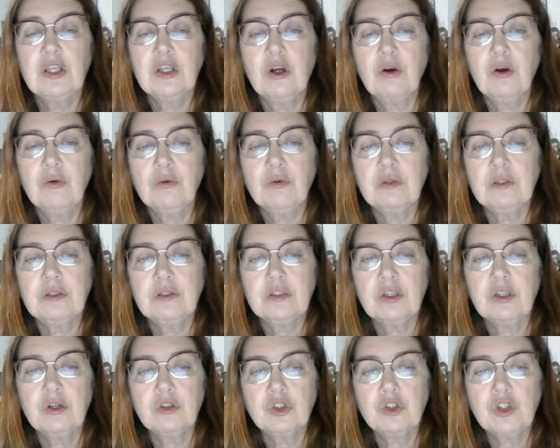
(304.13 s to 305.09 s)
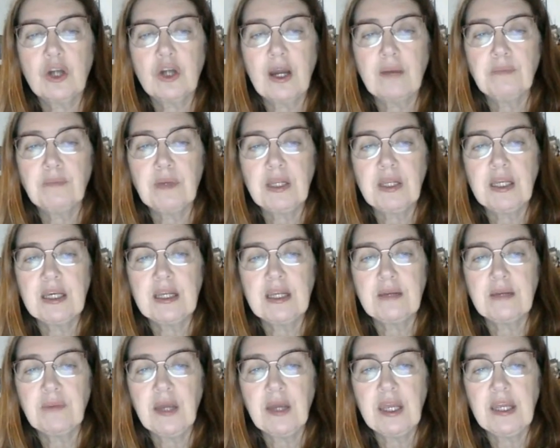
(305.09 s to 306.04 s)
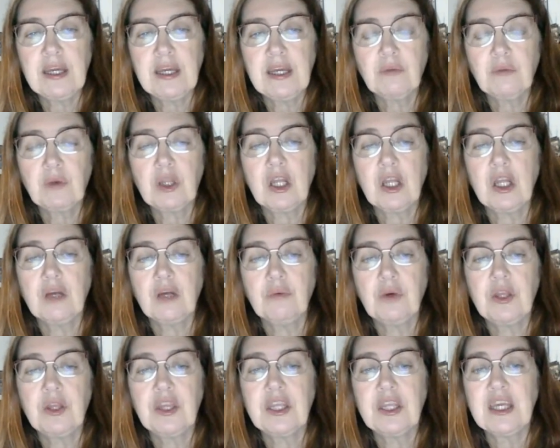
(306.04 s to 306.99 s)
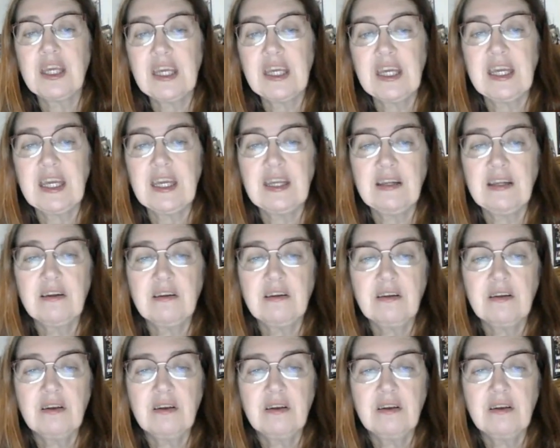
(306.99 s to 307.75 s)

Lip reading: don't trap it in a pan with the heat.